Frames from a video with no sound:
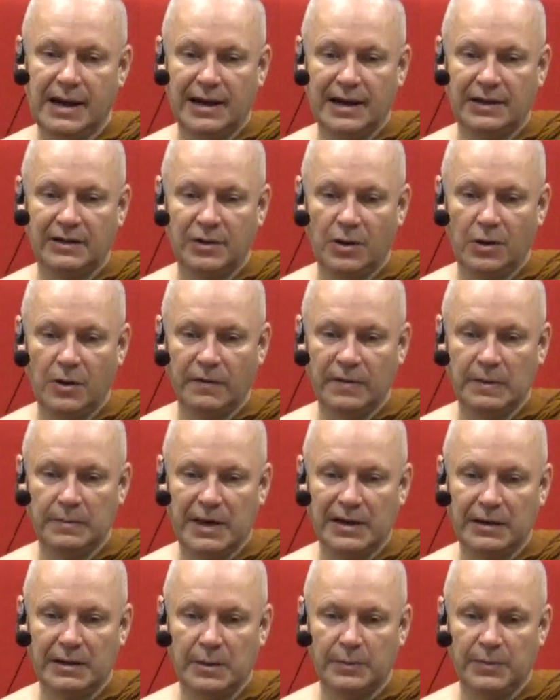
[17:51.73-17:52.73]
Let go of the
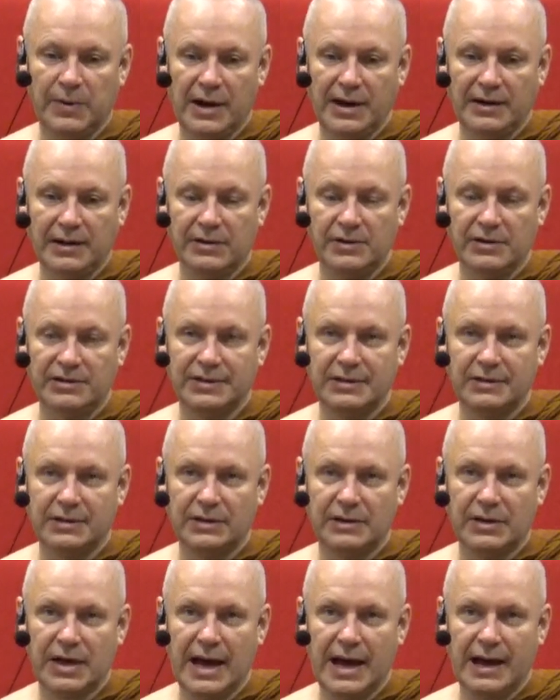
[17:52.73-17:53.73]
mental part and just,
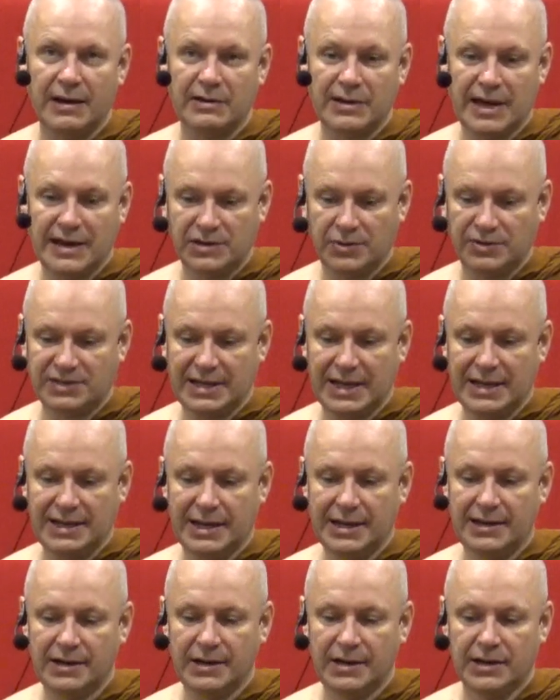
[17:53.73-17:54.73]
as you say
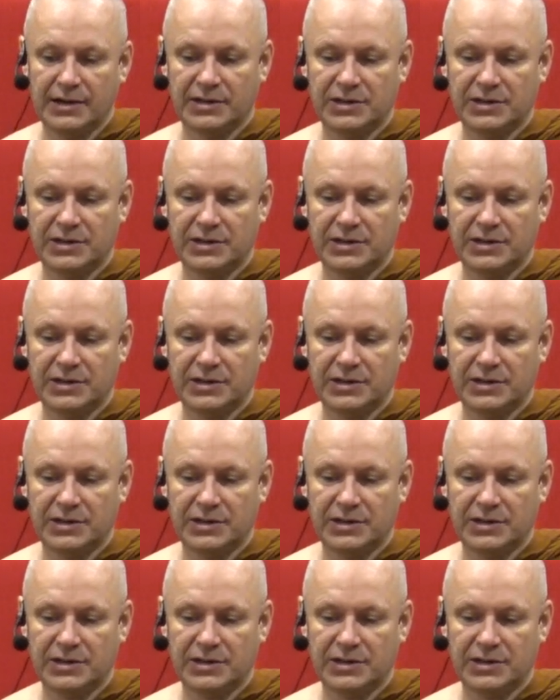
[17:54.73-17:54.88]
here,